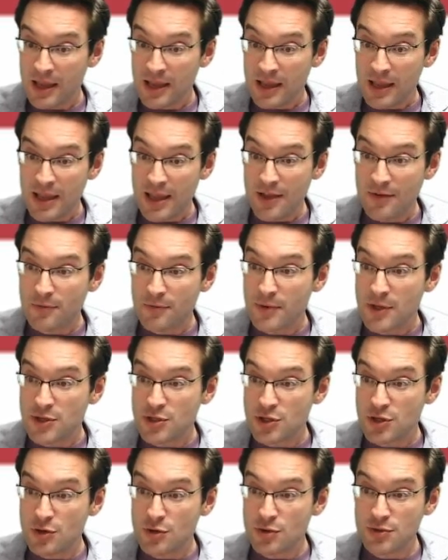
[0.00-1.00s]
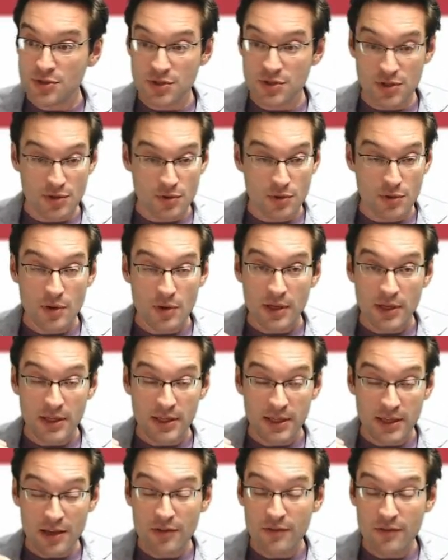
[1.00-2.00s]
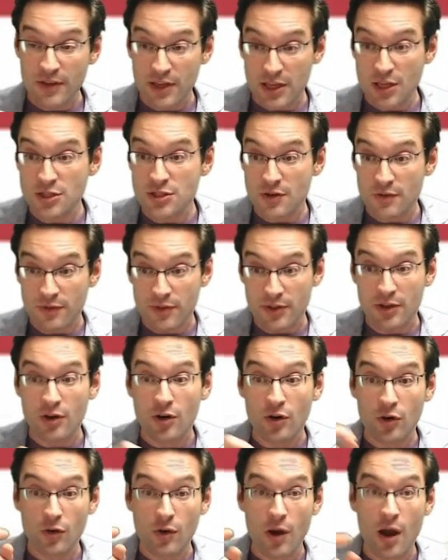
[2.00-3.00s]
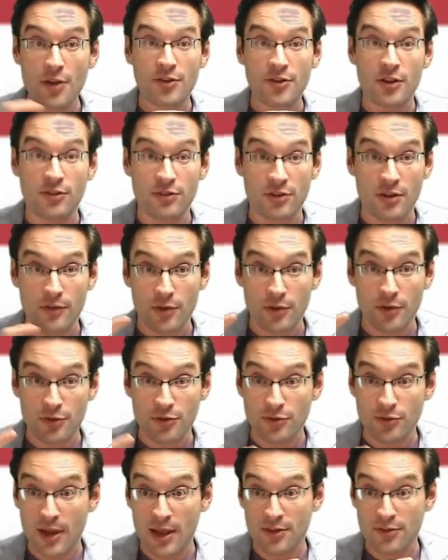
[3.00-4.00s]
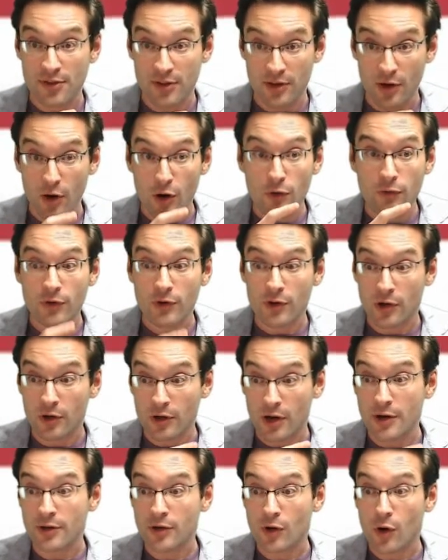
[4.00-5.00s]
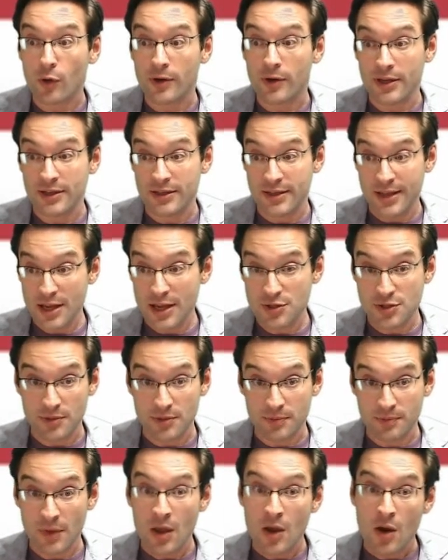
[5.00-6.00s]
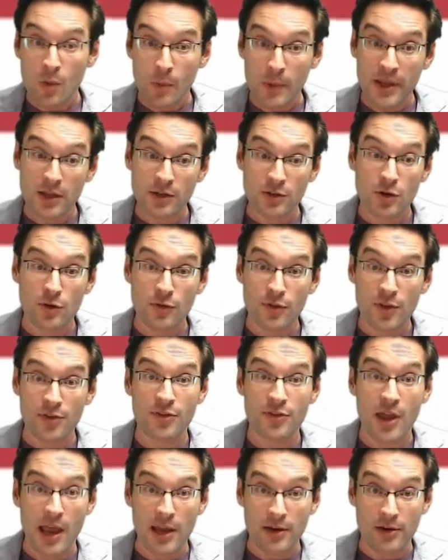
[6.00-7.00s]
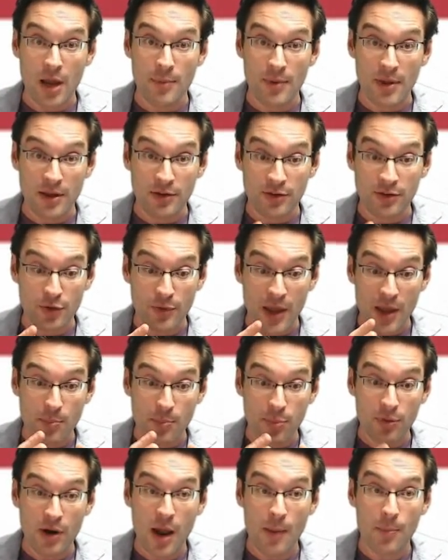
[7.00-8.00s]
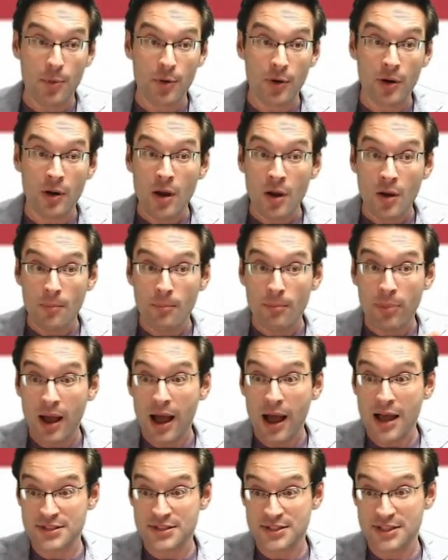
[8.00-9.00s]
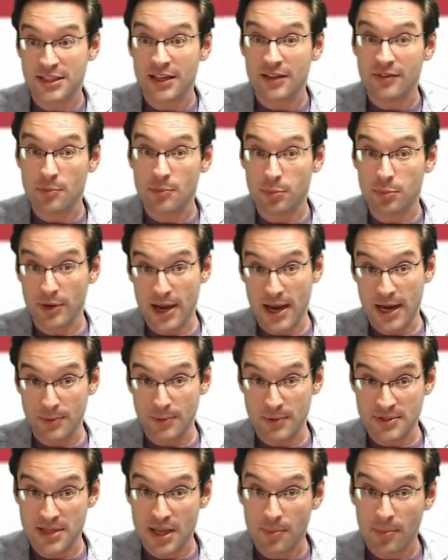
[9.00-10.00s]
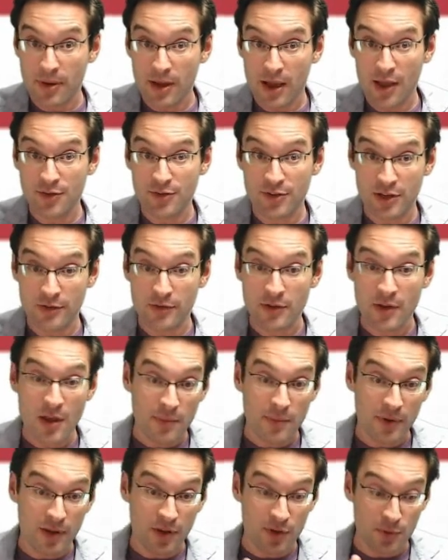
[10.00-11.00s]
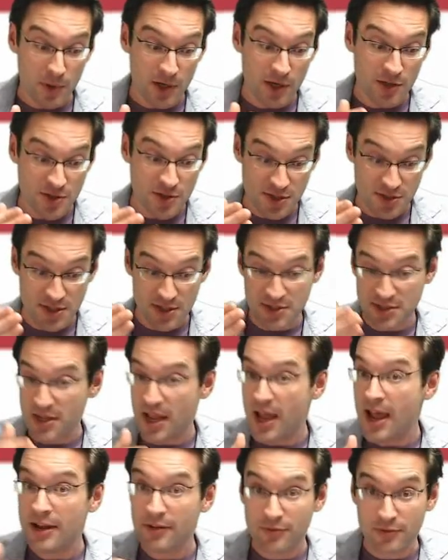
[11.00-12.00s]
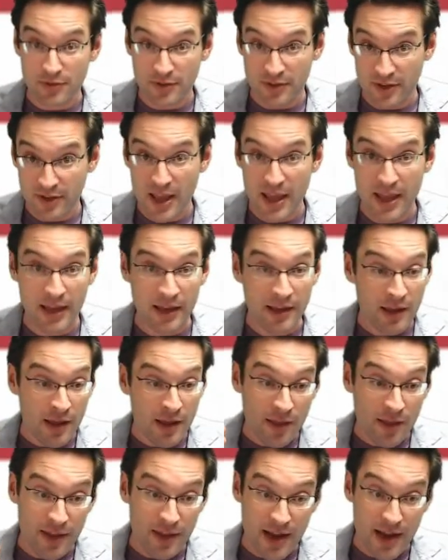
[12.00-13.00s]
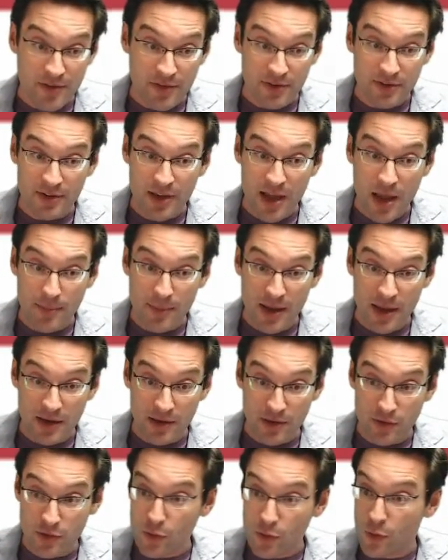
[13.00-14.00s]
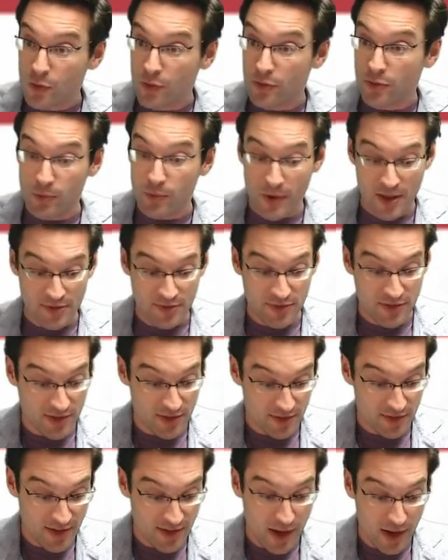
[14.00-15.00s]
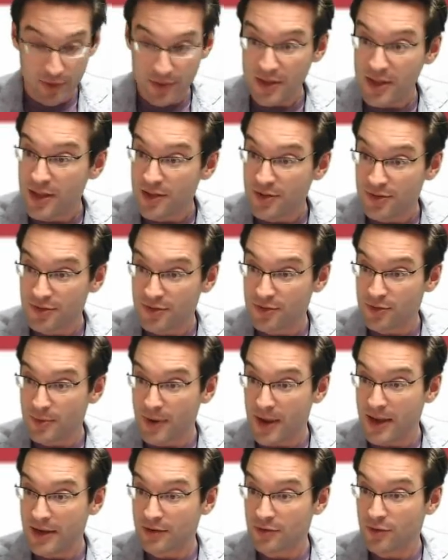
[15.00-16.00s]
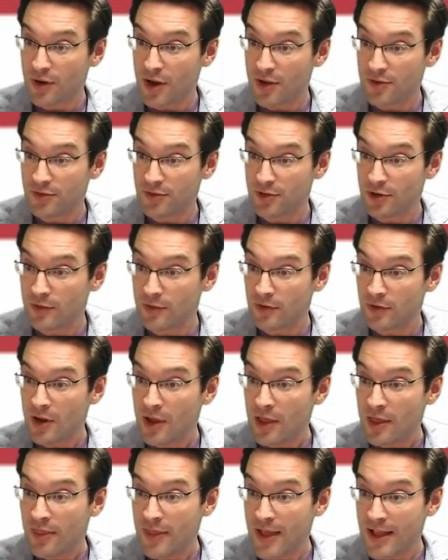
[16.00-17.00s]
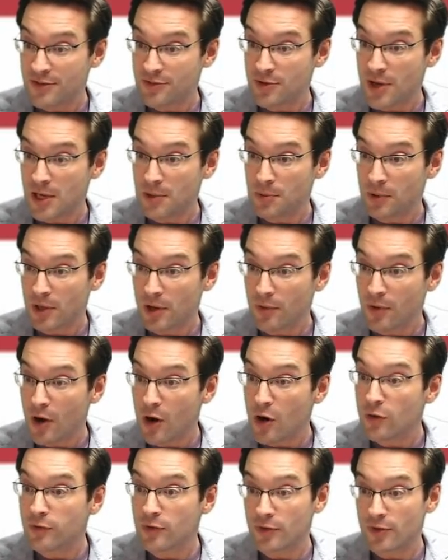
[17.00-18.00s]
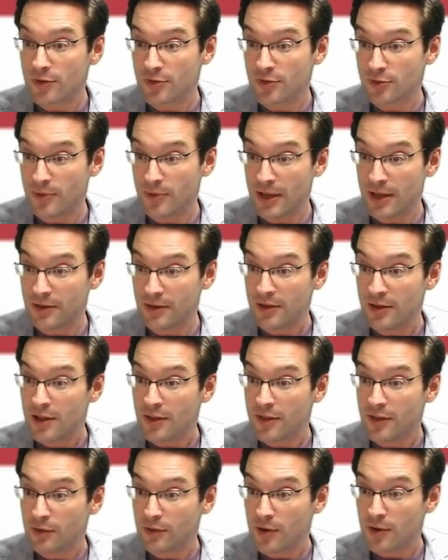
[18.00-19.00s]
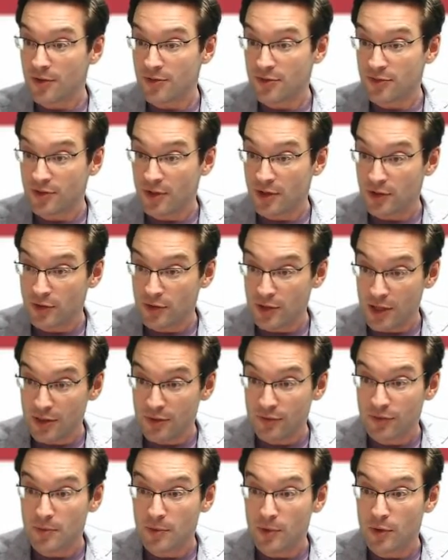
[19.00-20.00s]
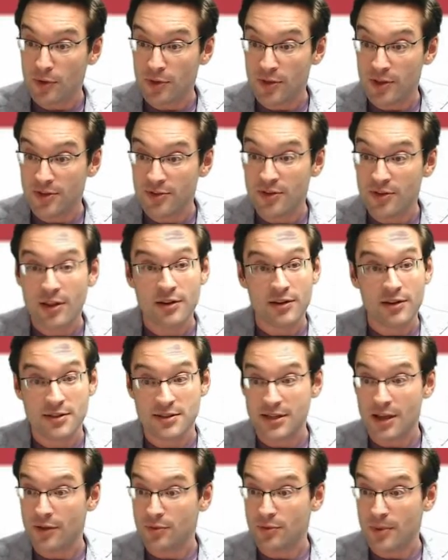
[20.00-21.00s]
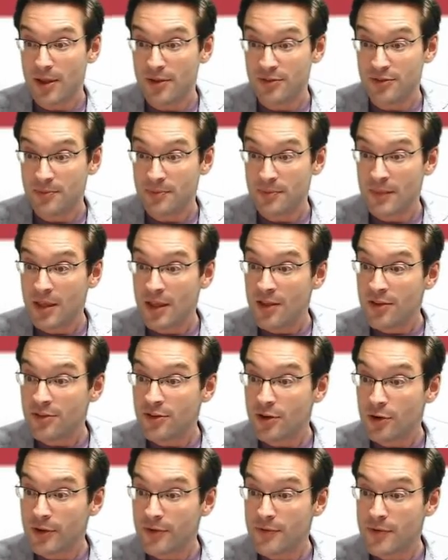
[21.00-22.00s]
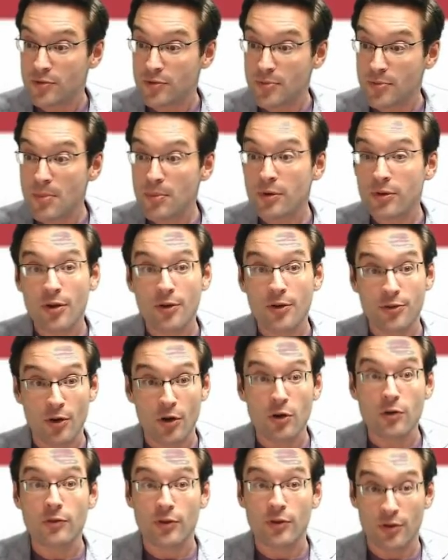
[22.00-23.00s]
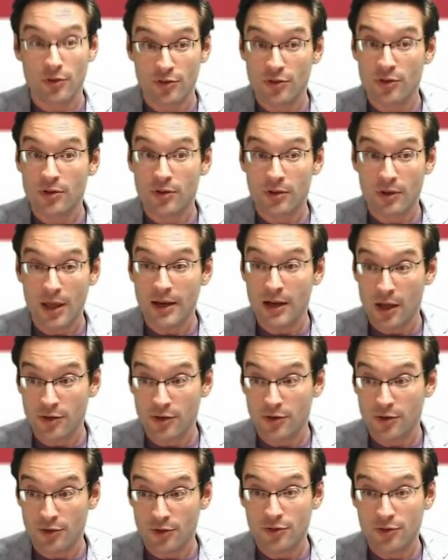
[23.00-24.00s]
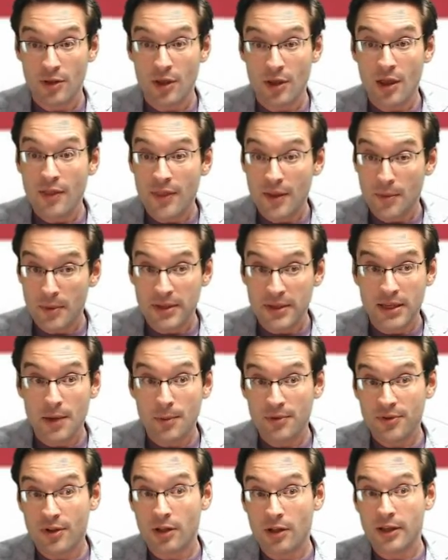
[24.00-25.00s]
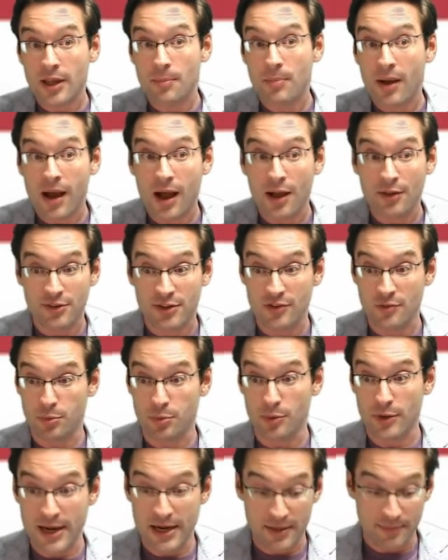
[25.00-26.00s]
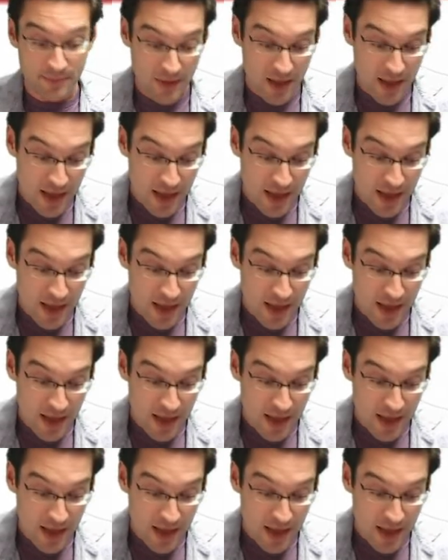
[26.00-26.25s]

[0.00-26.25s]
If we choose to give each of the crossings of those strands an over or under orientation, we can turn this diagram into a proper positive braid. We say positive because we're going to just decide for today that every time a northwest to southeast strand crosses over, that strand will go over the strand that crosses underneath from northeast to southwest. So if we remember those overs and unders, then we get what's called a positive braid.